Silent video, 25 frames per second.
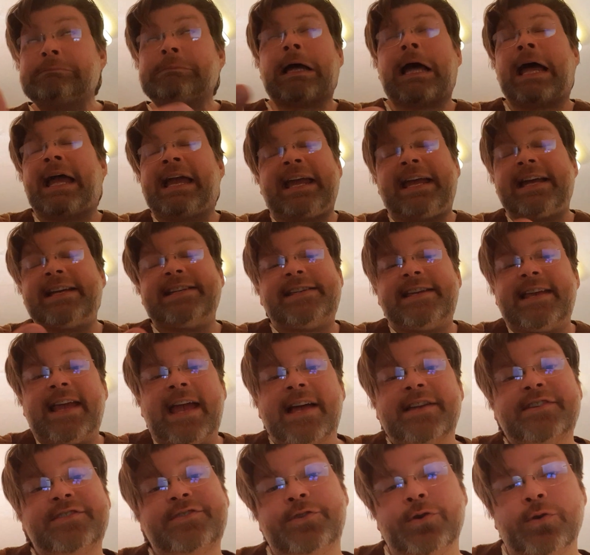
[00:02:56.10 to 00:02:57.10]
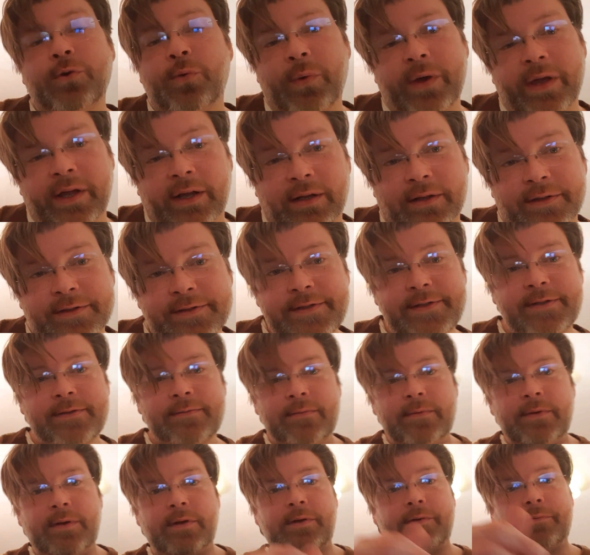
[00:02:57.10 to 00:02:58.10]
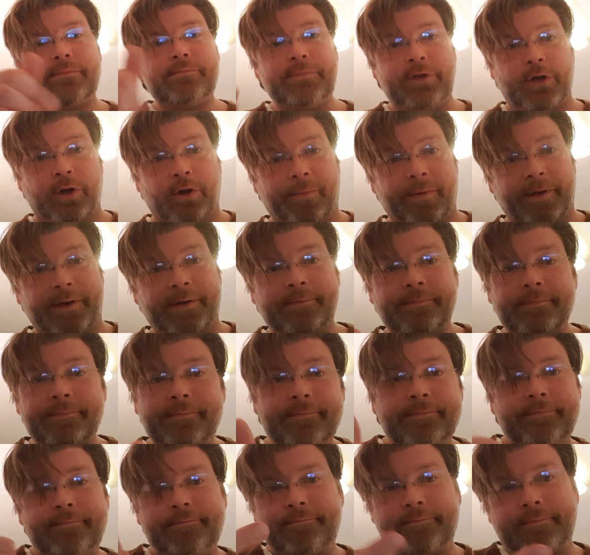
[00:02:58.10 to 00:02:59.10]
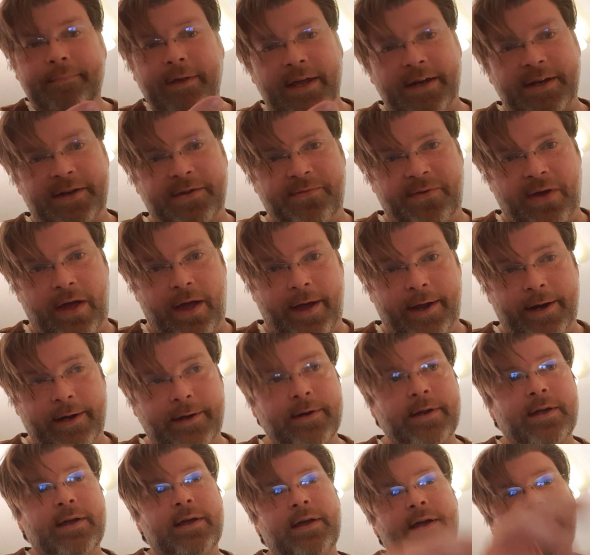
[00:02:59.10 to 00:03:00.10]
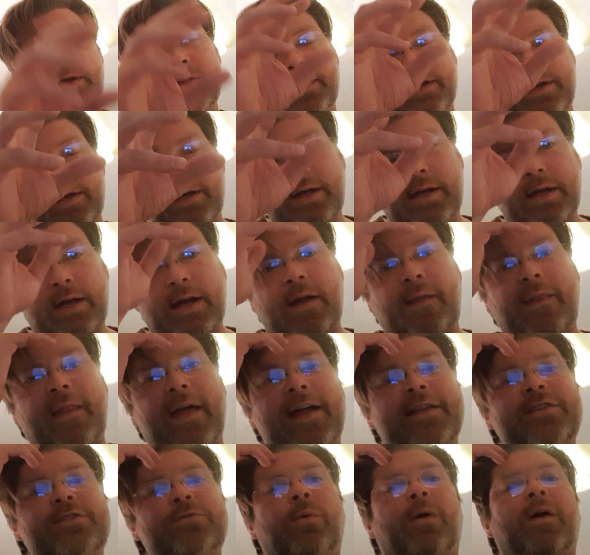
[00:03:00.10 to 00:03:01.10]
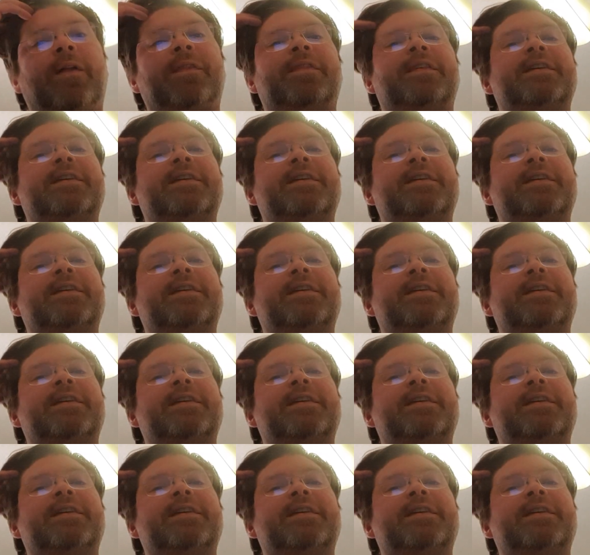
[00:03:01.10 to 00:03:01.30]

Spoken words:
I guess he has two wills, human and divine. And that's what